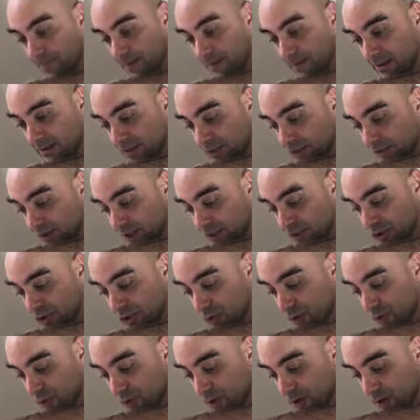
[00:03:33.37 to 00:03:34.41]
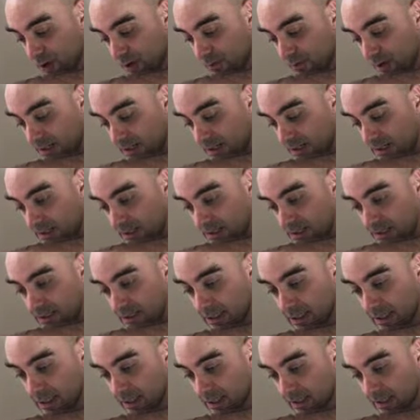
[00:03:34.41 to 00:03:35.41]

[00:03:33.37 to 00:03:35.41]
and this is where I store a lot of my teas.